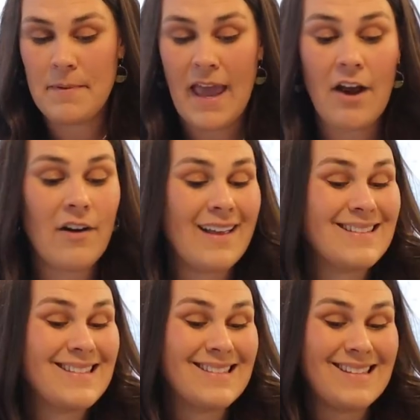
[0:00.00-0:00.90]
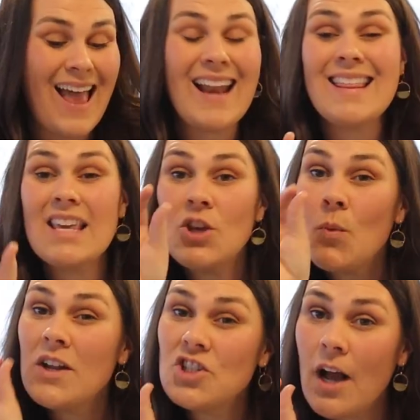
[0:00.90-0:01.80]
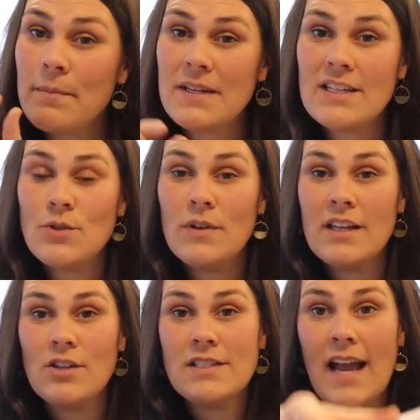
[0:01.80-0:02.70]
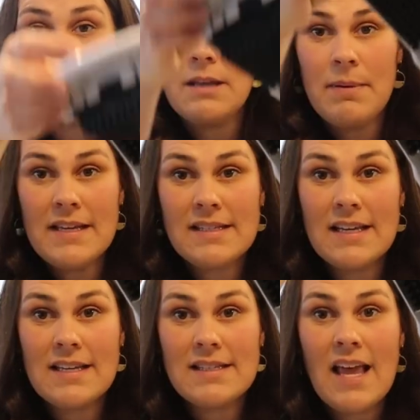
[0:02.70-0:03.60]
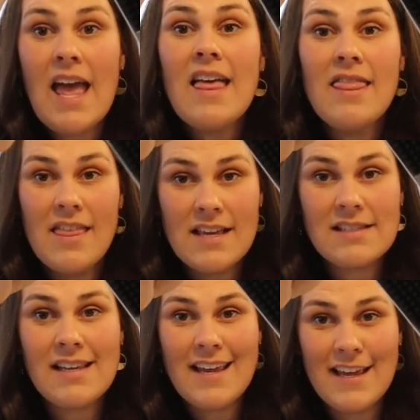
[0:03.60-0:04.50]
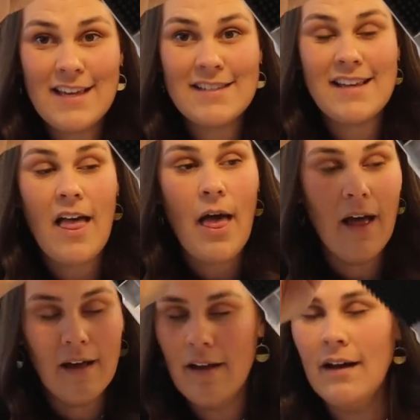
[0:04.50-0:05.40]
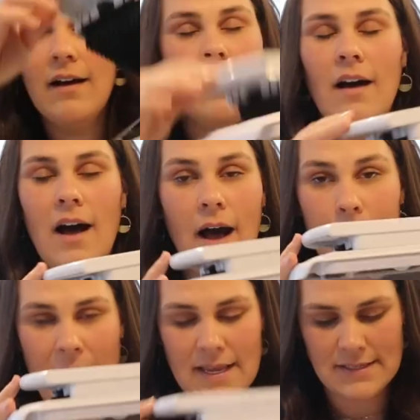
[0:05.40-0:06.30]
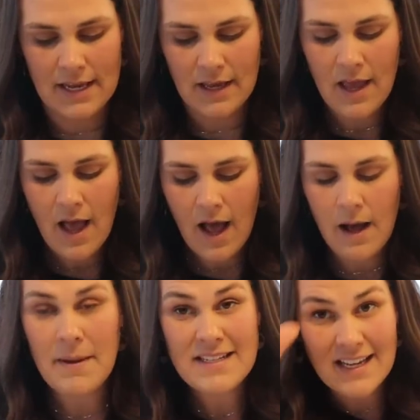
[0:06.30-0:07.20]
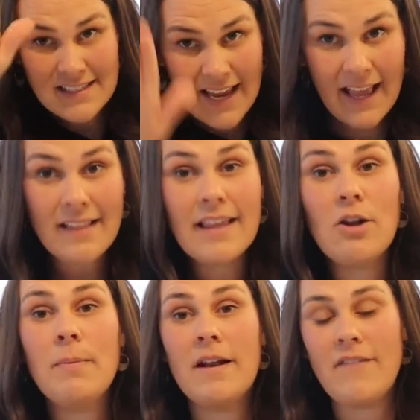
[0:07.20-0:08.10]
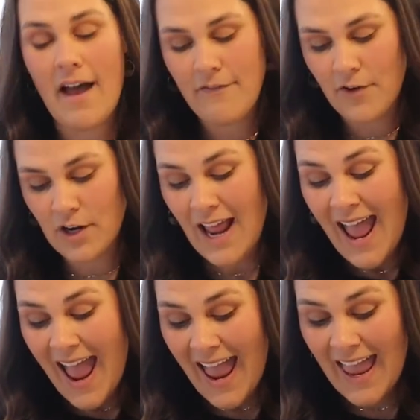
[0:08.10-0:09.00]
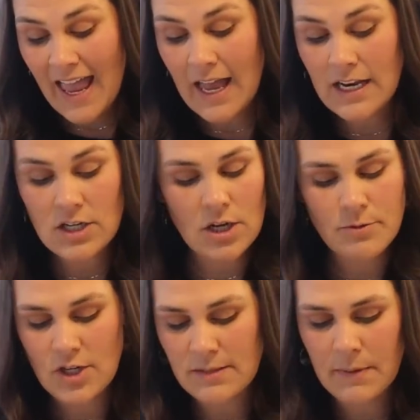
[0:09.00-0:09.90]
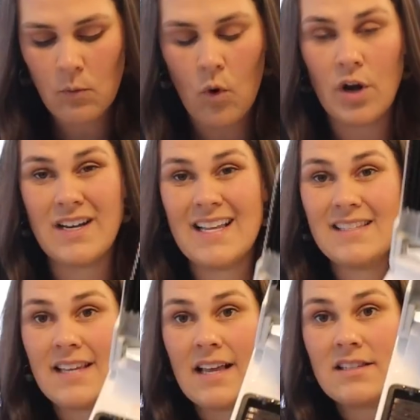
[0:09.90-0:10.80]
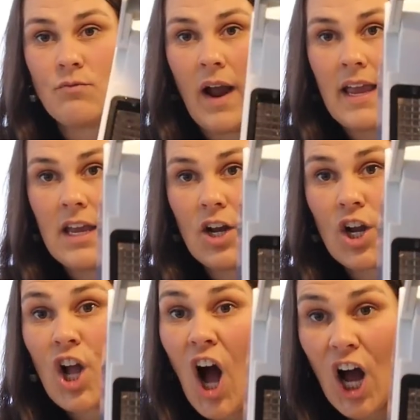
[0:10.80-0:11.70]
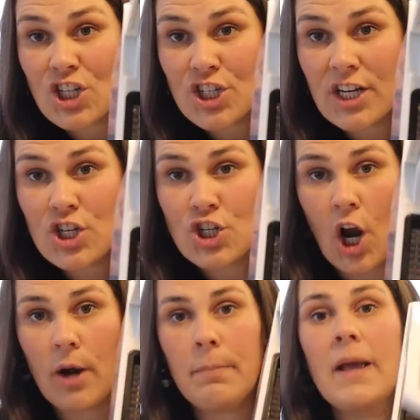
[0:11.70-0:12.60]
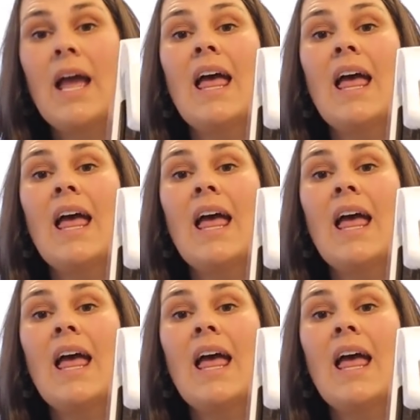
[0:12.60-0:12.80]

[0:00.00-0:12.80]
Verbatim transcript: carrots, anything you want chopped into little tiny pieces. This is amazing. Um, it does take a little bit of effort, and just be warned, it says right here, caution sharp.